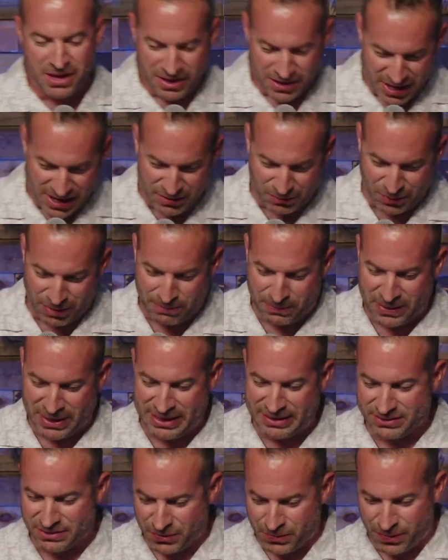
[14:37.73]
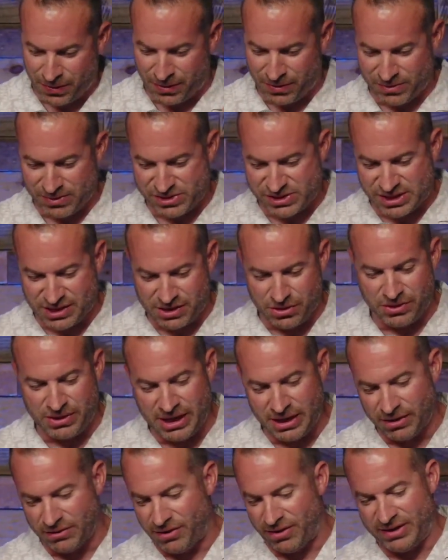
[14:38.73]
and repeat the words that you
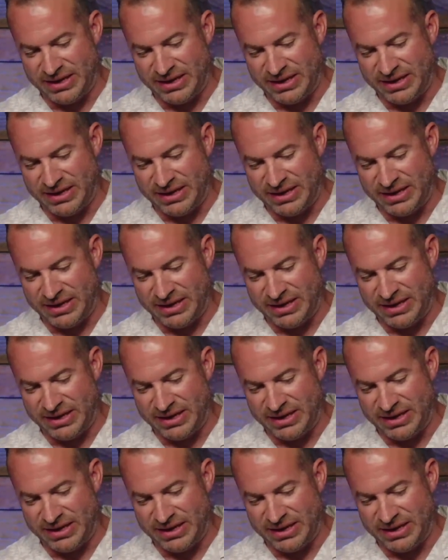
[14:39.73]
hear